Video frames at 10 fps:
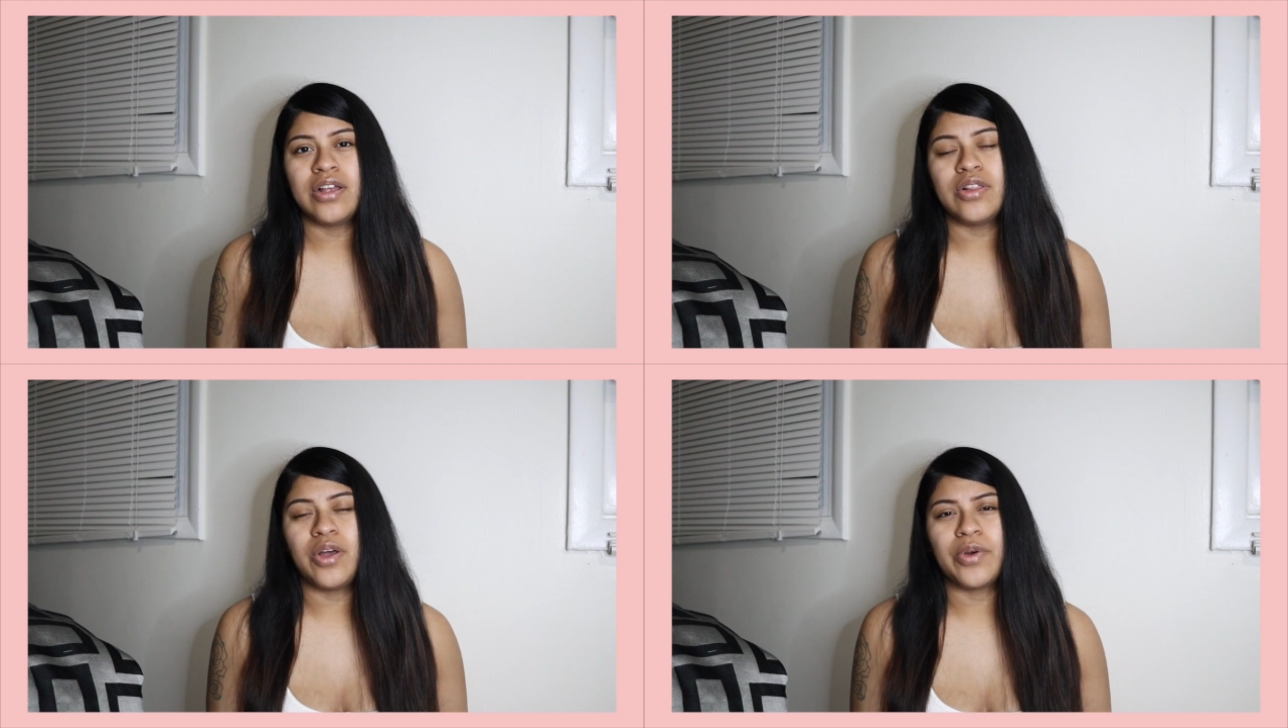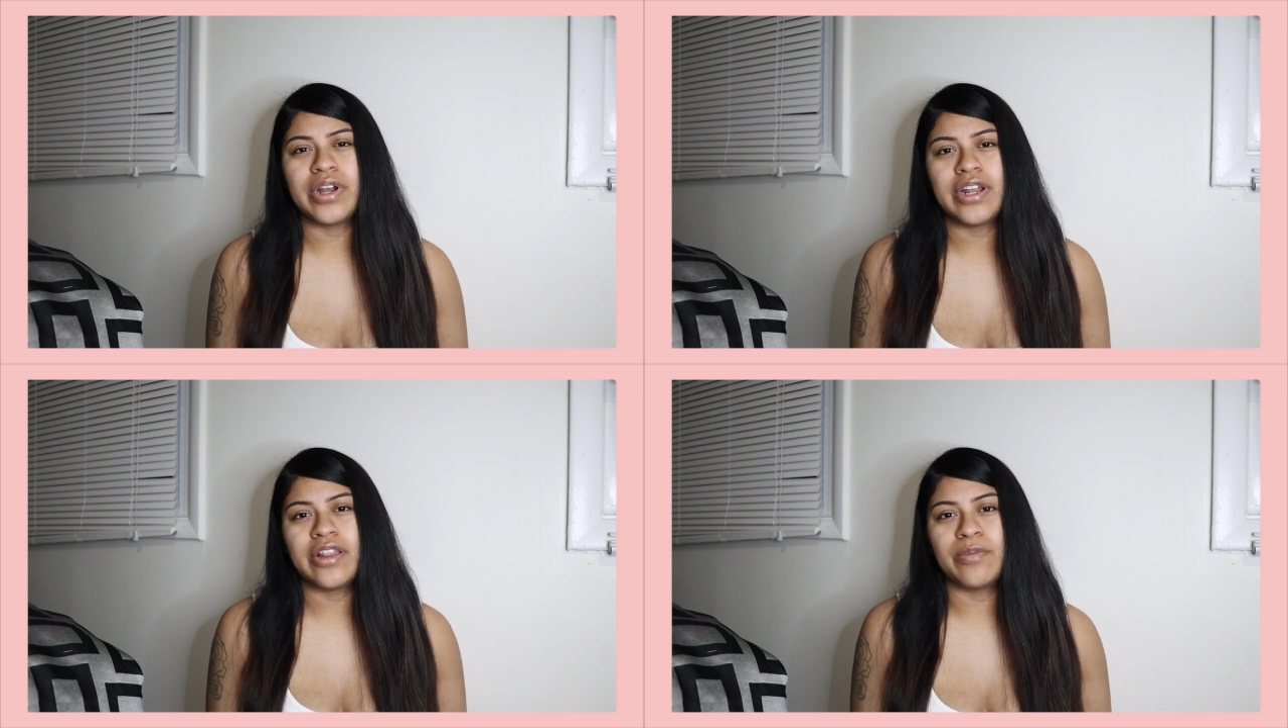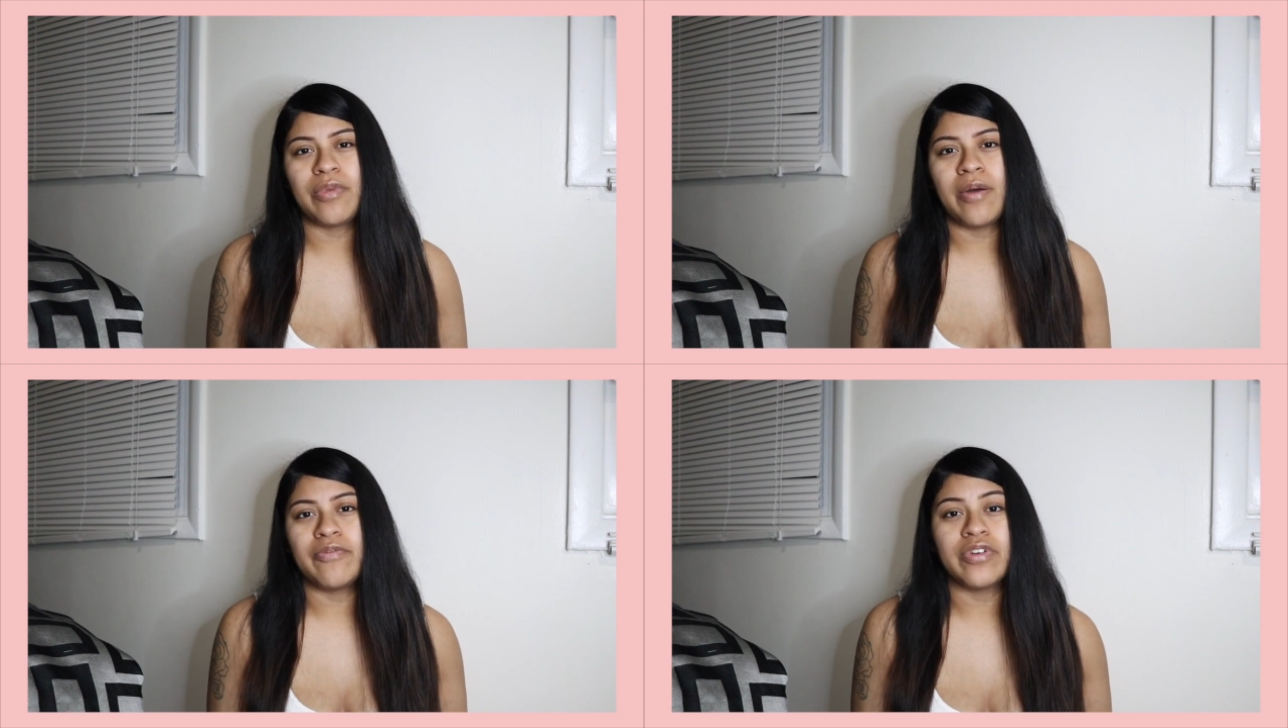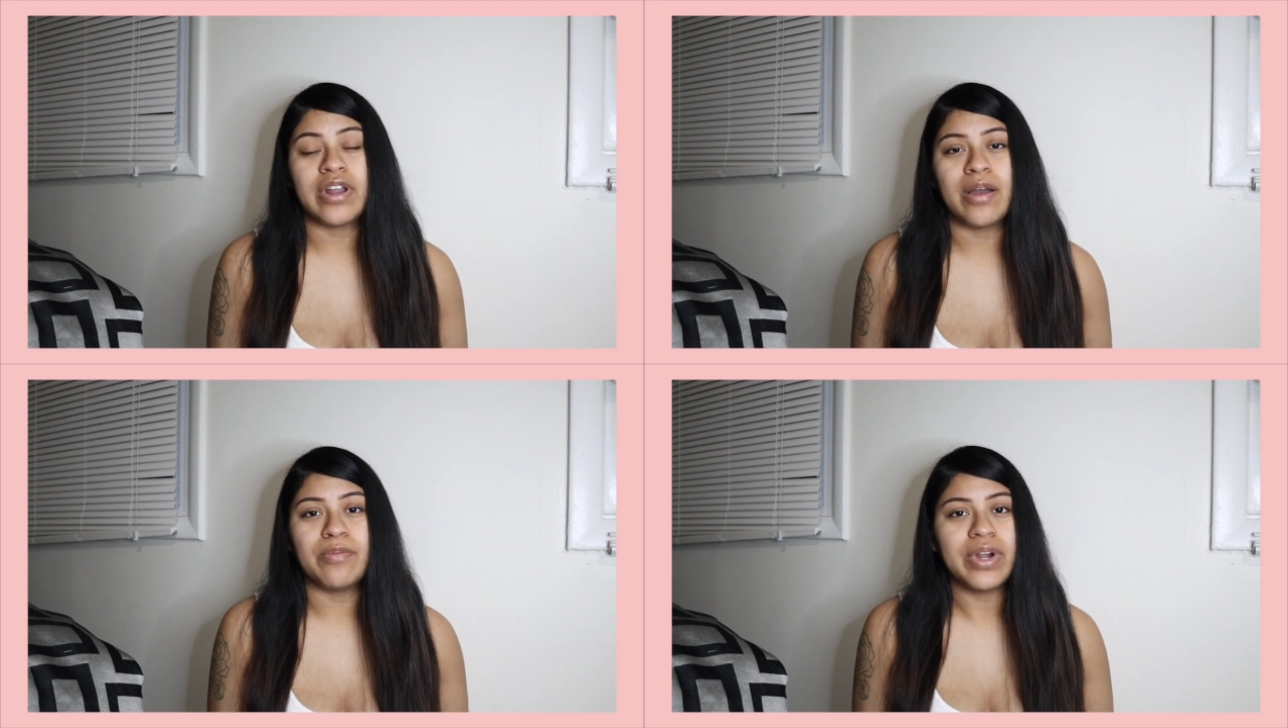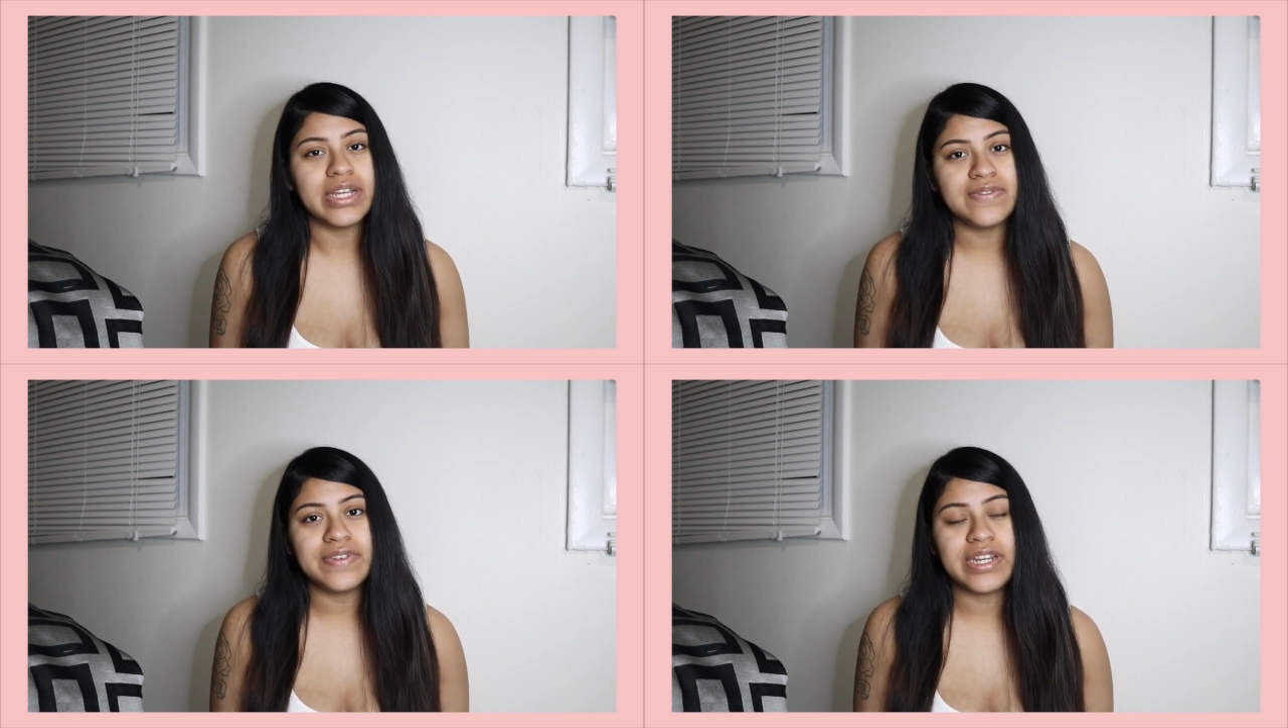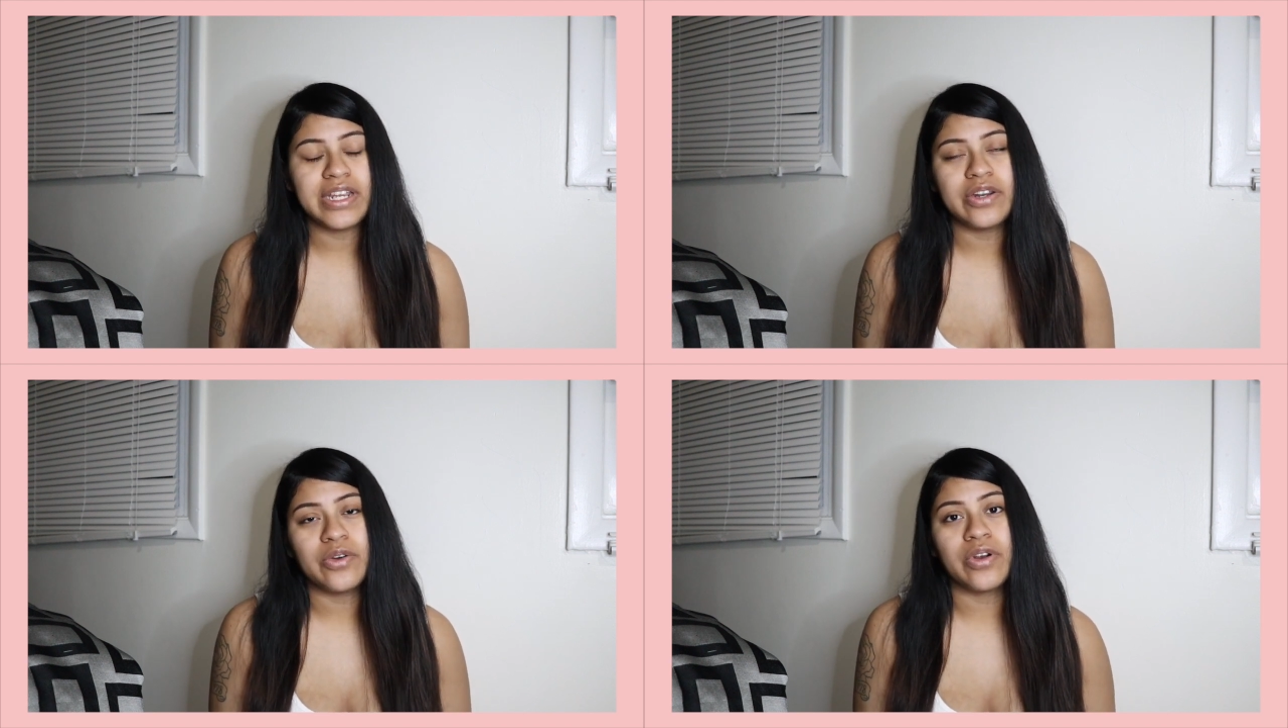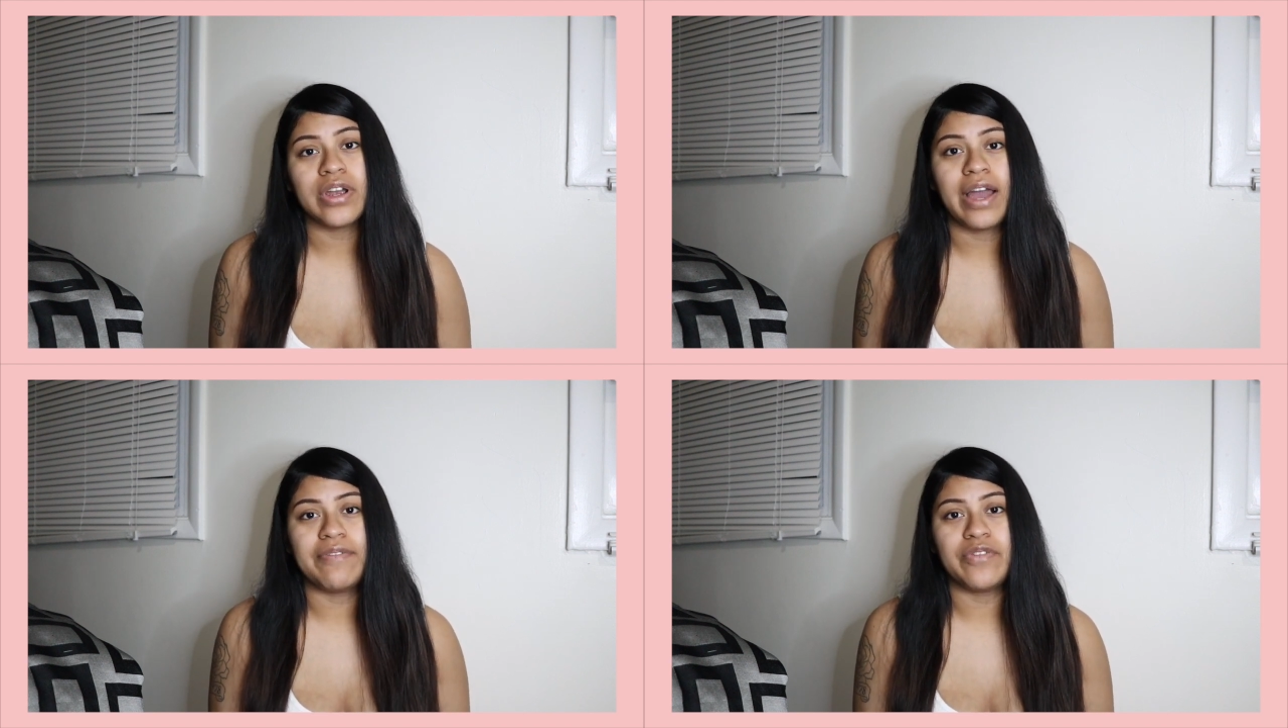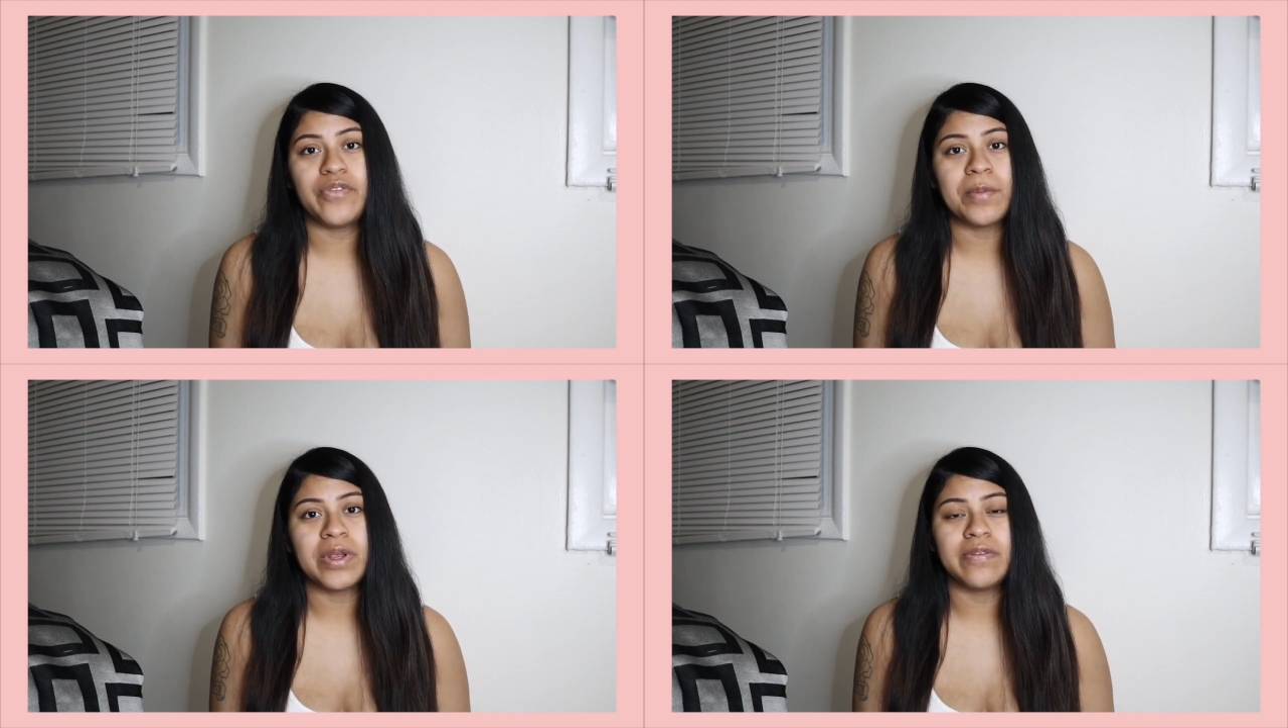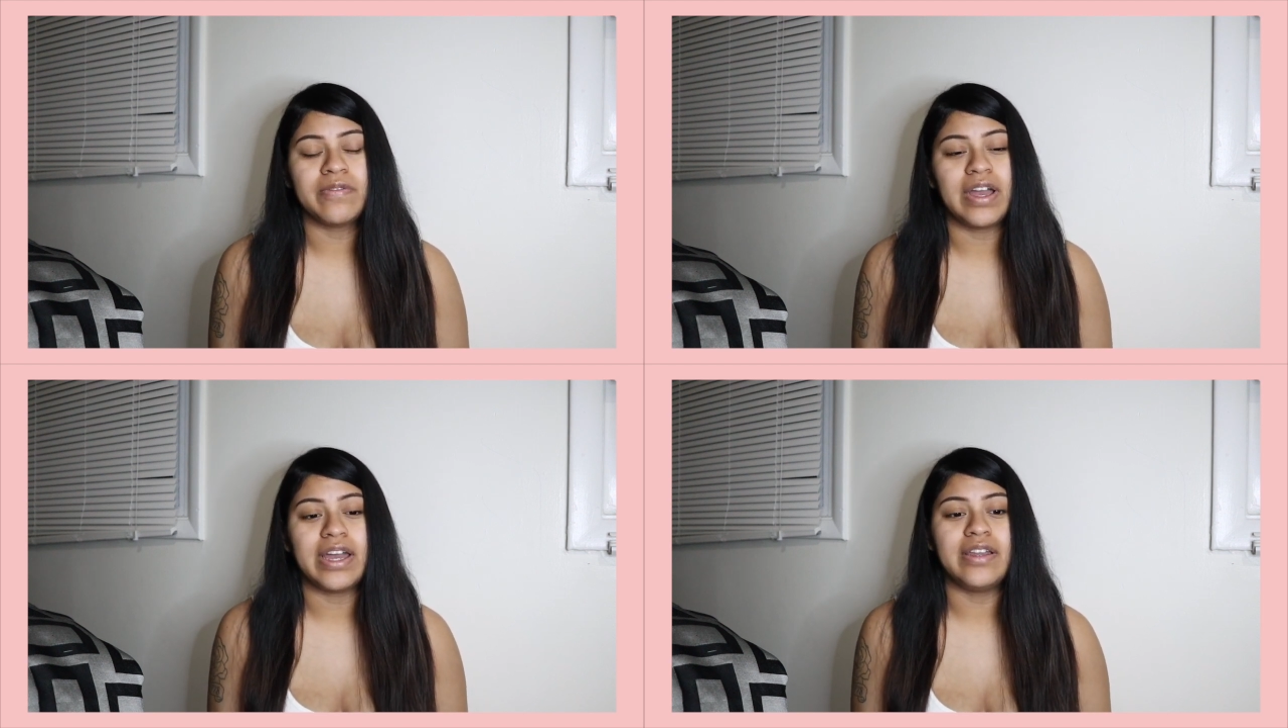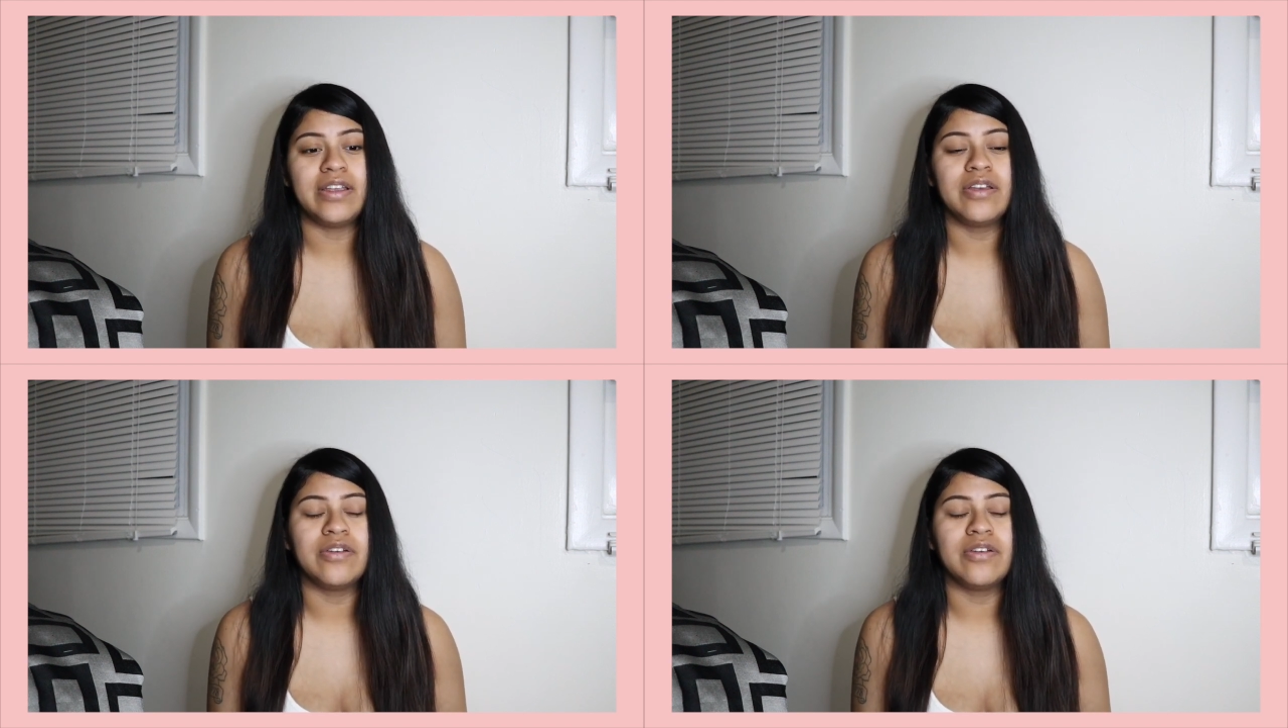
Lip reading: lower another mom for not breastfeeding or having formula fed